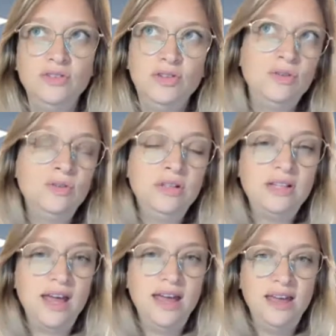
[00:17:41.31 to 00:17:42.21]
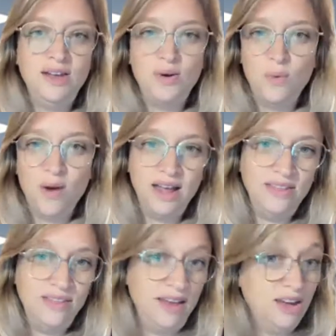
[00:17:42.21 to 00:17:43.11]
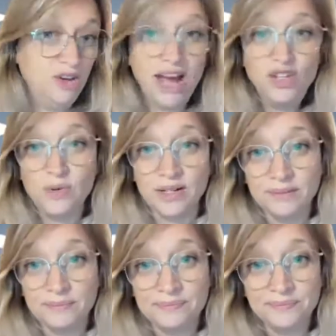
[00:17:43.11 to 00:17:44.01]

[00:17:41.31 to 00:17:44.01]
to the day when they graduate